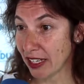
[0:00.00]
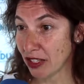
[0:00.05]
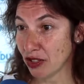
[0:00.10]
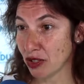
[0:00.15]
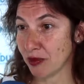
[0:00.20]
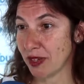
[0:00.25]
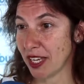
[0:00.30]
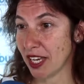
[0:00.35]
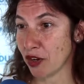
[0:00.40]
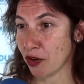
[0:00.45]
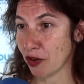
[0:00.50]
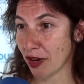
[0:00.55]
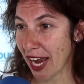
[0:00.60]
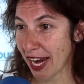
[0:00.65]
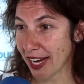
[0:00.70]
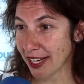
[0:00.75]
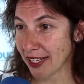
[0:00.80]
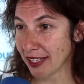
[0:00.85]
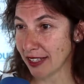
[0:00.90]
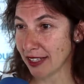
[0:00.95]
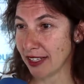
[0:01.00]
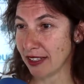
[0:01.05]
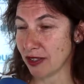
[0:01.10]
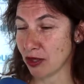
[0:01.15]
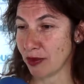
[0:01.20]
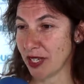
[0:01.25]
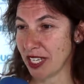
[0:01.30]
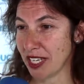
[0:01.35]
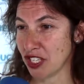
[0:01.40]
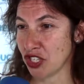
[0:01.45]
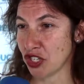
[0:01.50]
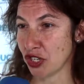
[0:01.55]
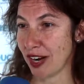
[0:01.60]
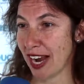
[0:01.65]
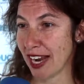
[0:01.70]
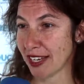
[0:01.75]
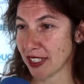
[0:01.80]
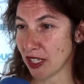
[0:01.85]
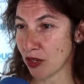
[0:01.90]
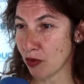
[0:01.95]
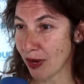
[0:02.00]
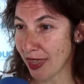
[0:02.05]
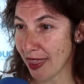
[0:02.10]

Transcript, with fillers: need to be creating, need to be interacting